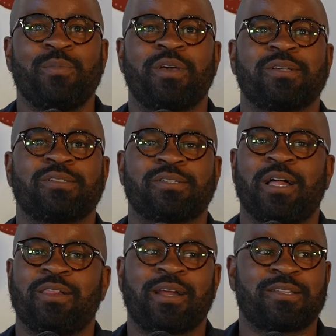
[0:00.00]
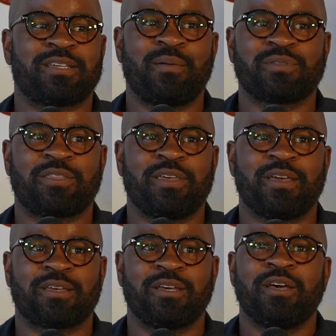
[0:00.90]
Because a lot of times I
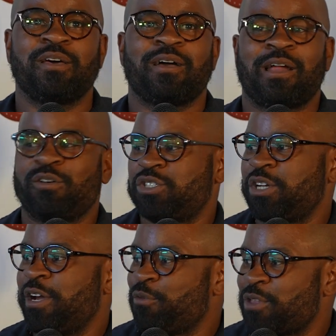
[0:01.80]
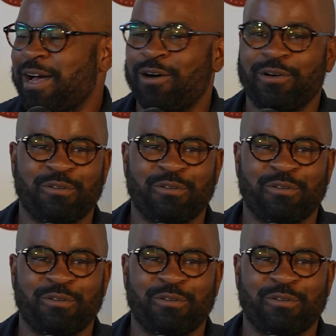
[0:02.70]
think I was sharing with Hal,